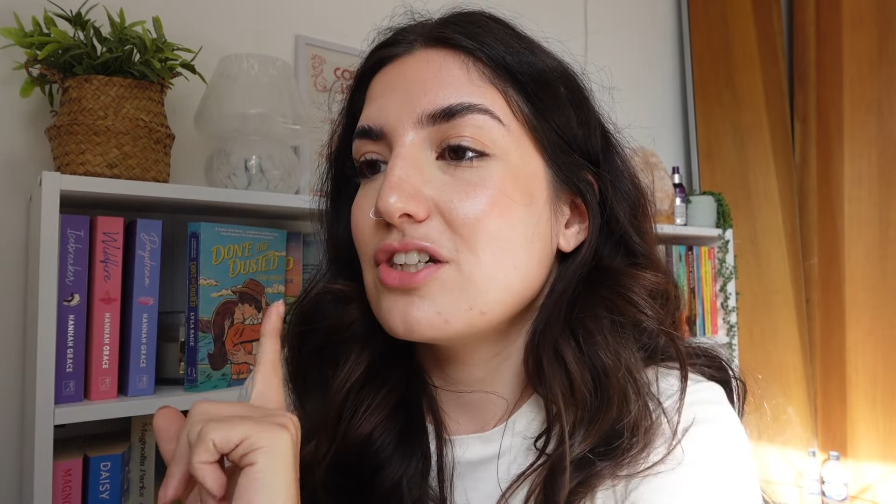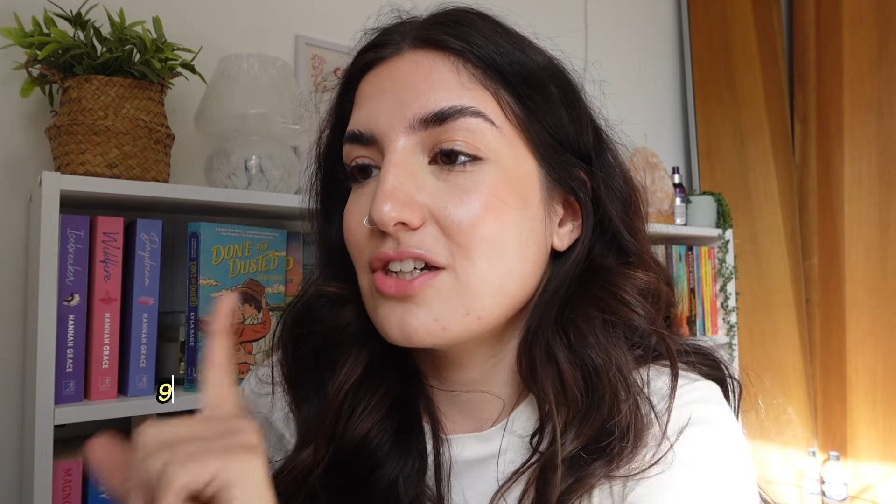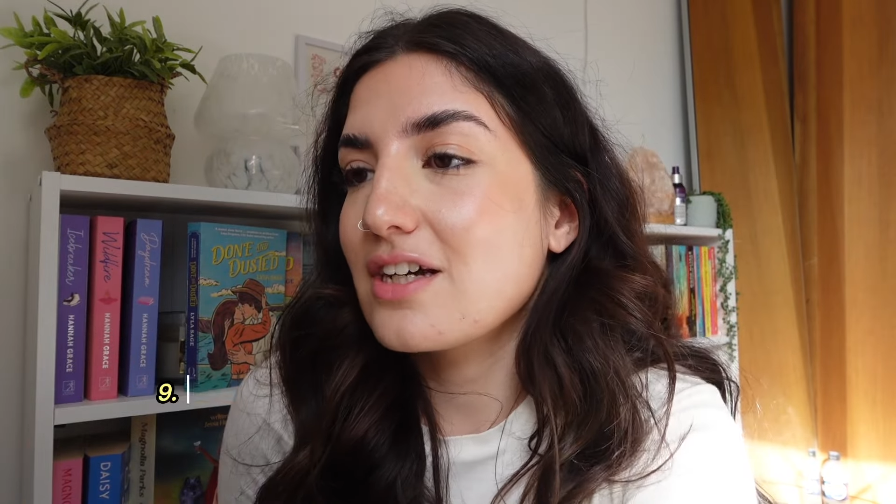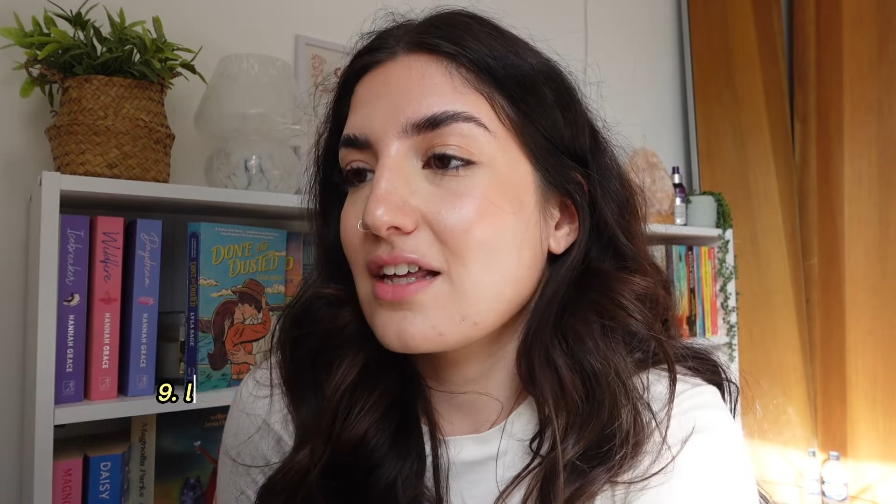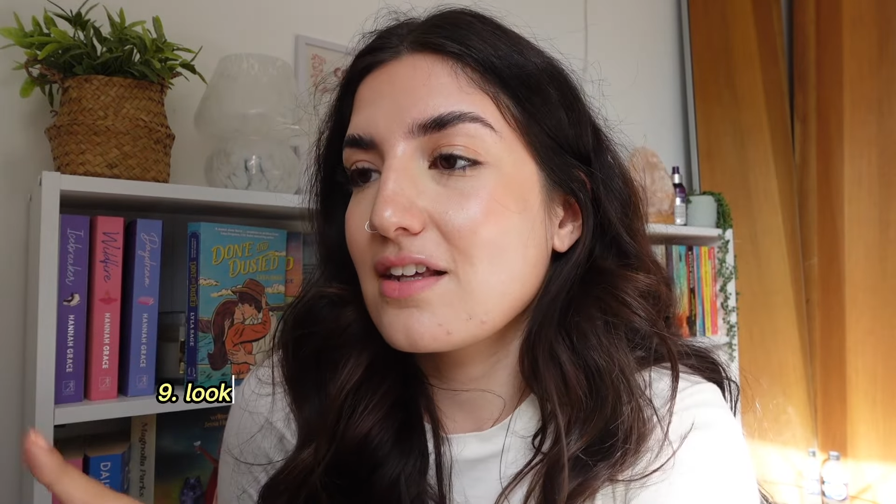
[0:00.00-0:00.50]

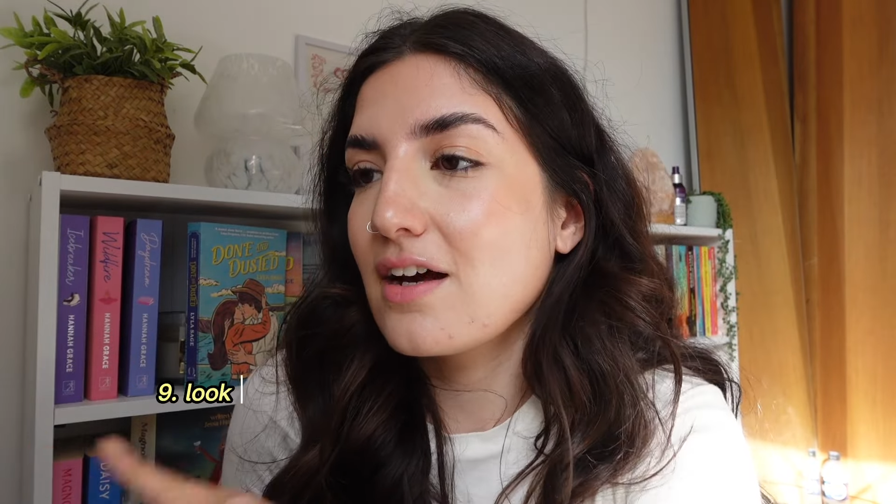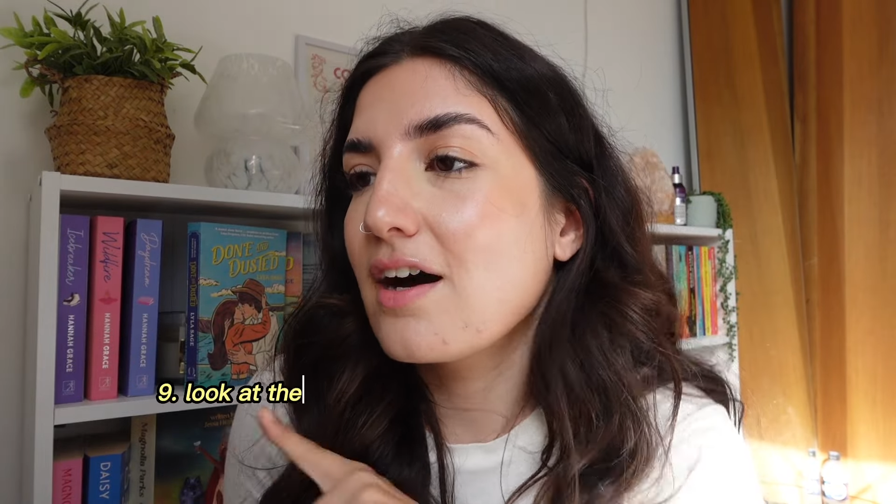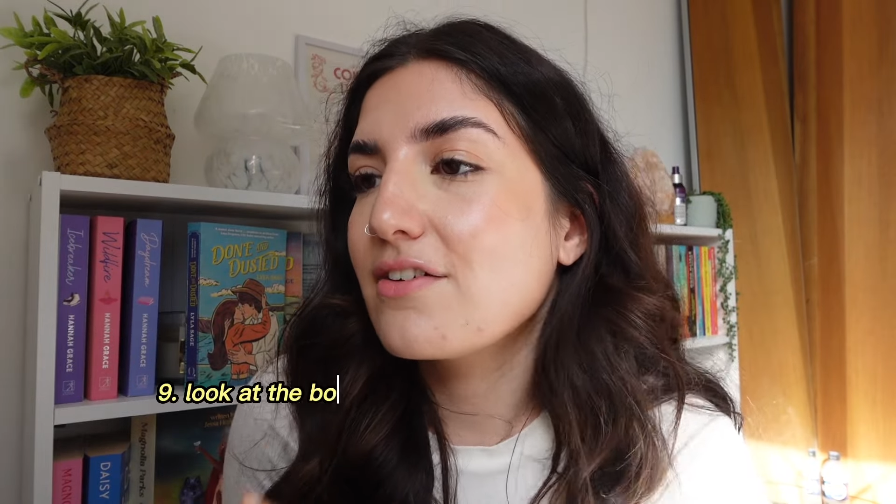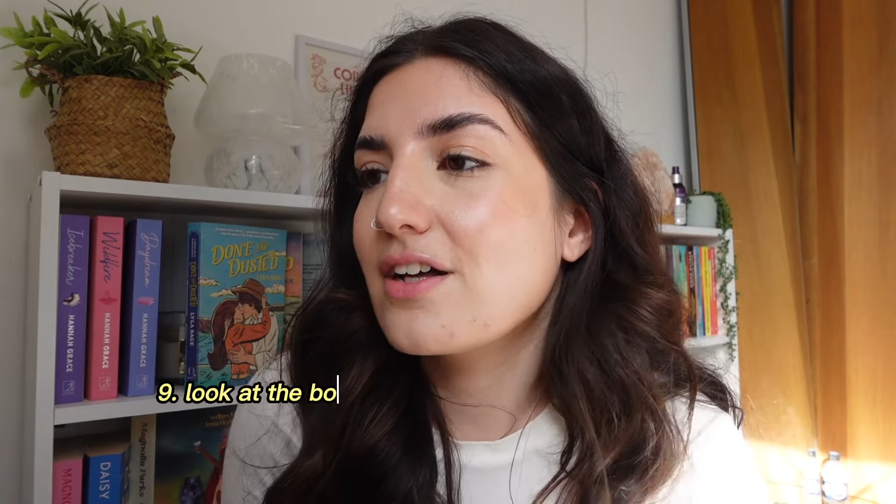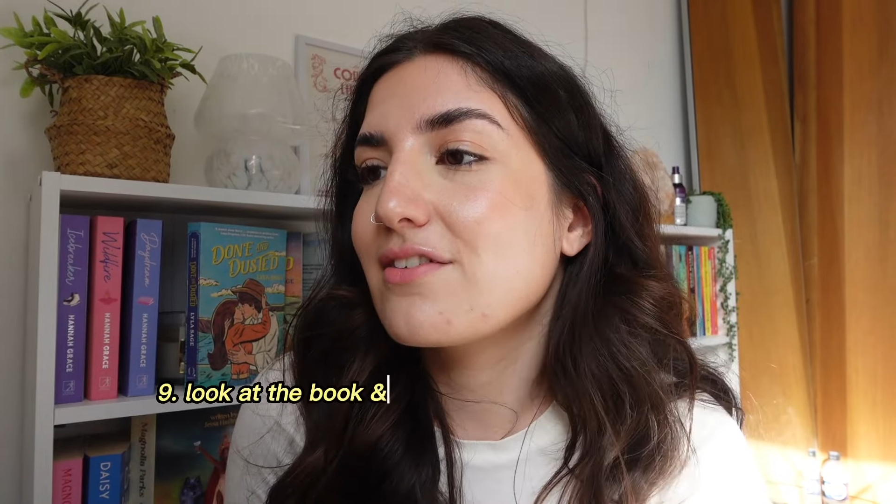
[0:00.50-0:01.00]
look at the
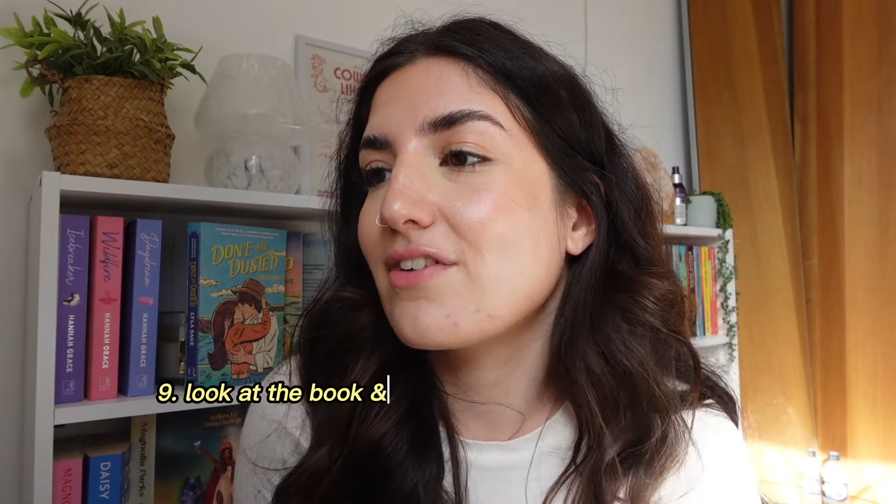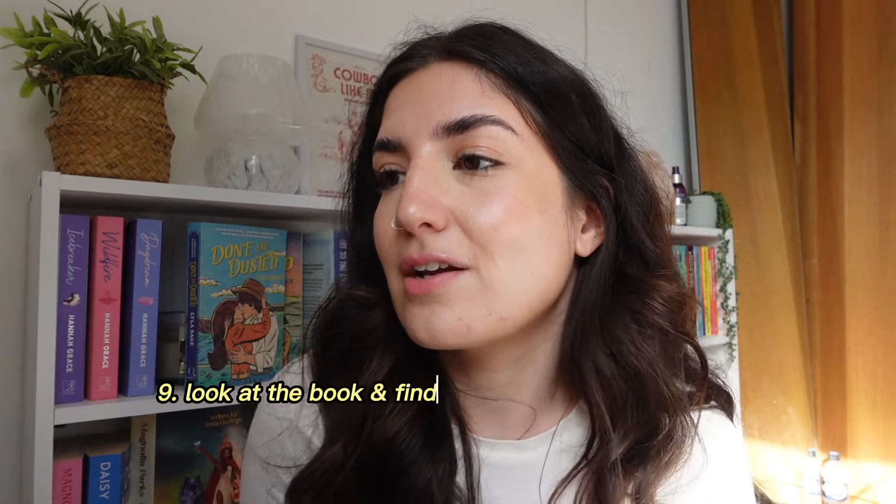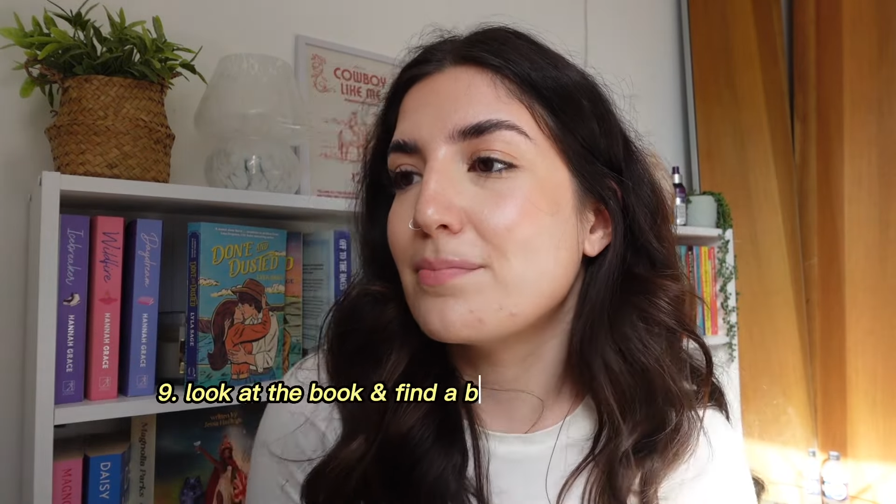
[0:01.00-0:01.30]
cover and find a